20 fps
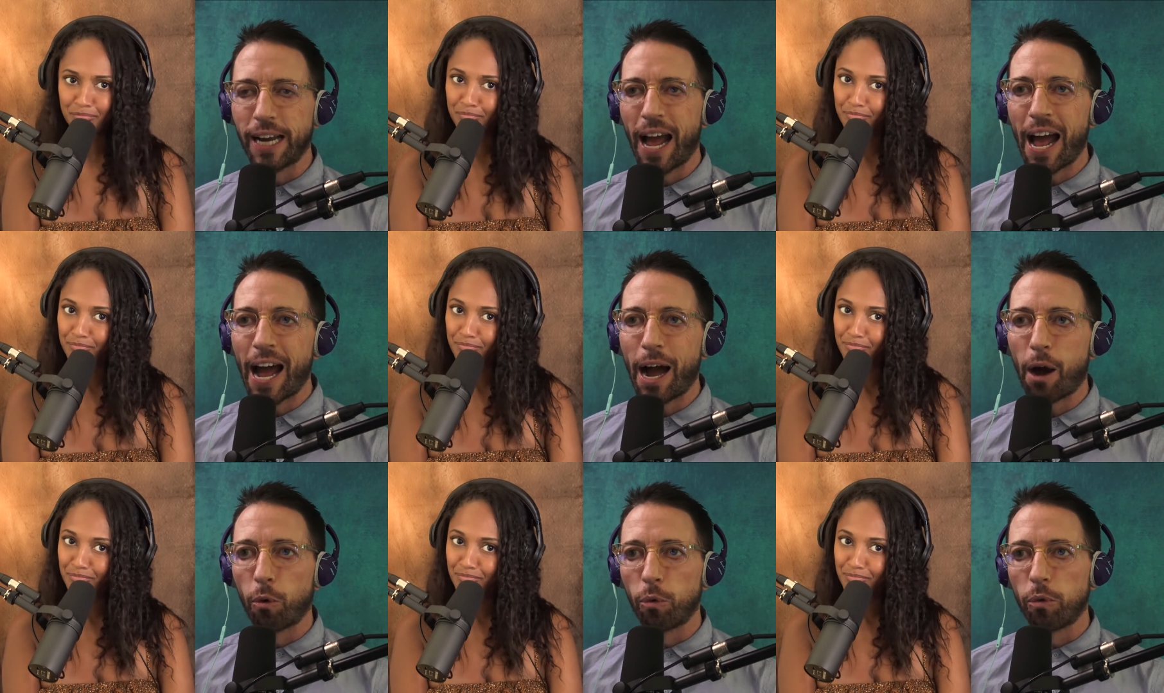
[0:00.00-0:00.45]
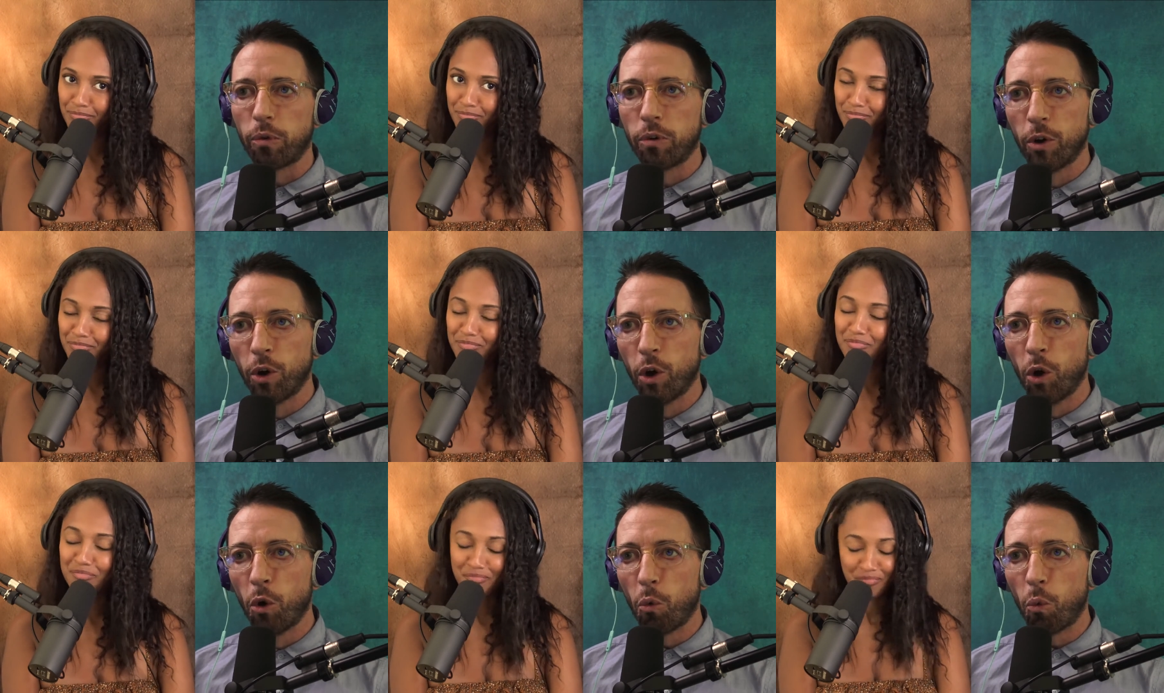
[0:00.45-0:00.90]
Speaker 1: out.
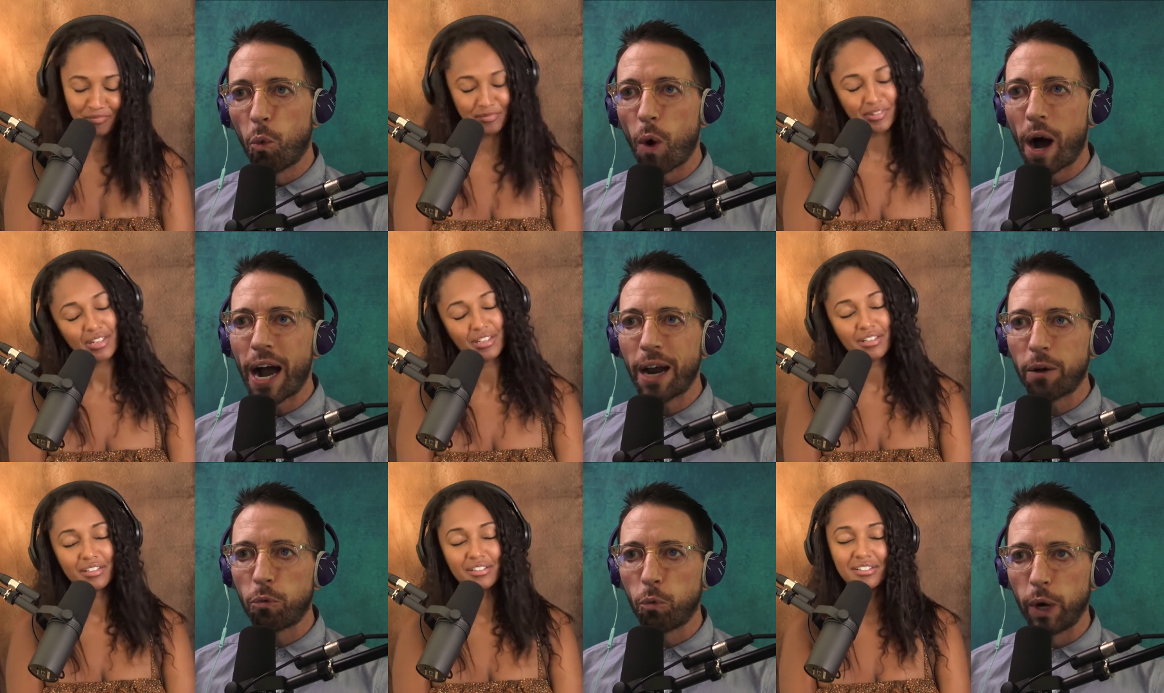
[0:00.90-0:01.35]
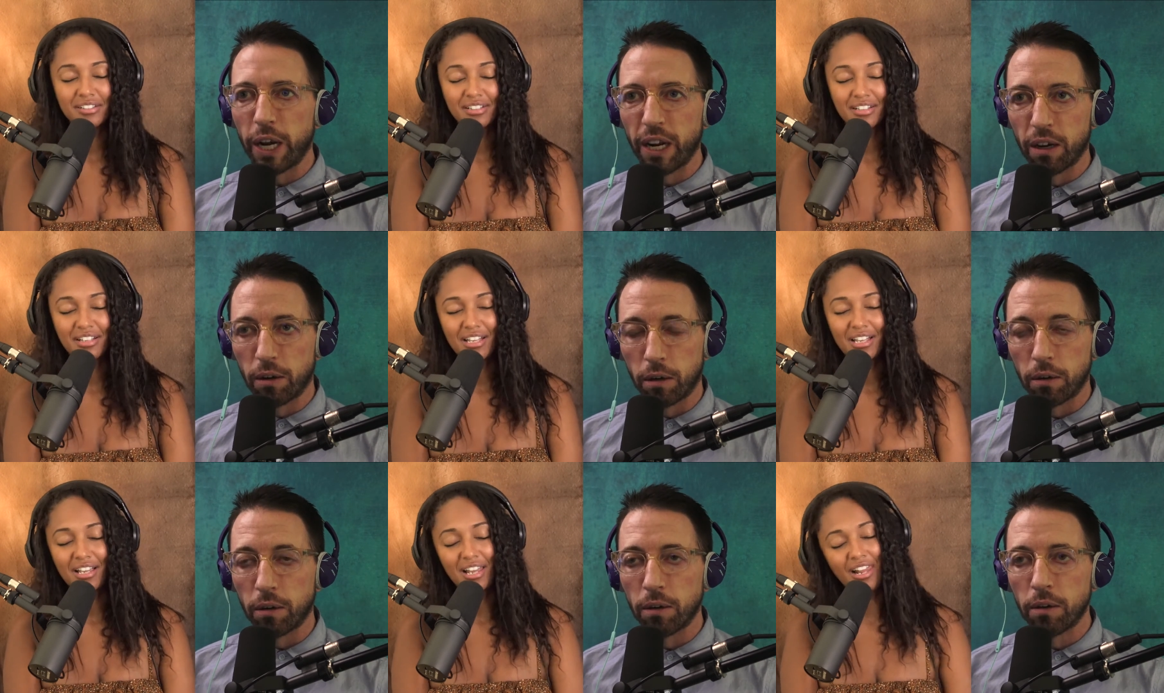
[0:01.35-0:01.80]
Wide
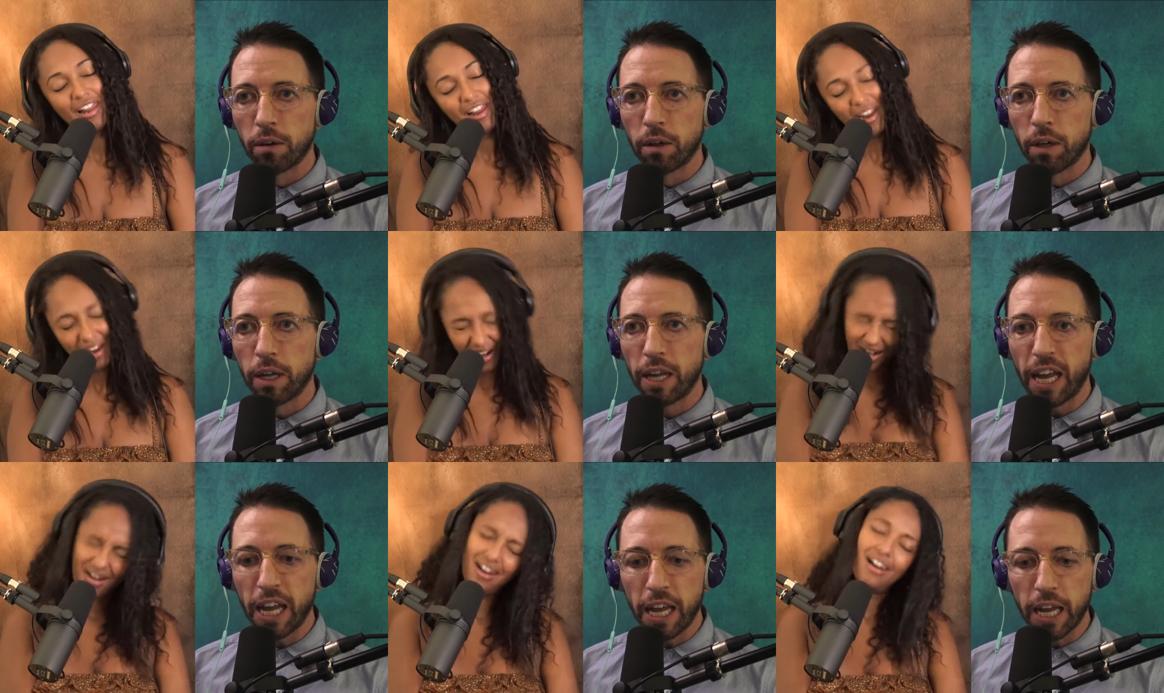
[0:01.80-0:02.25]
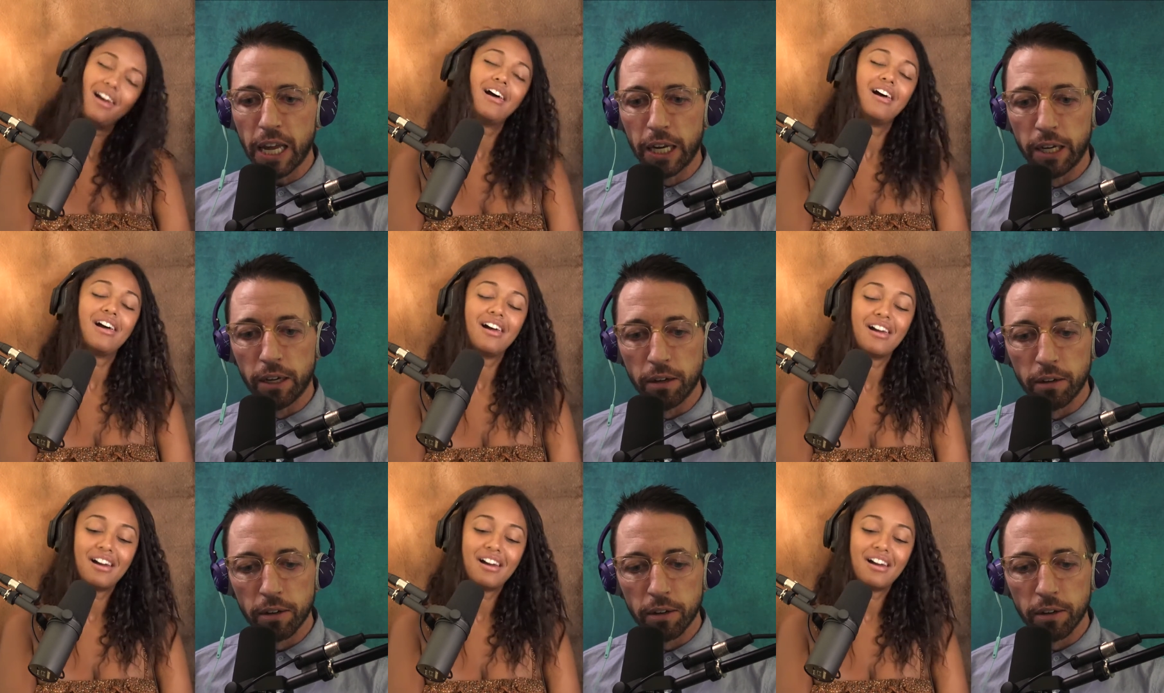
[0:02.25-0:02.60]
wheel in.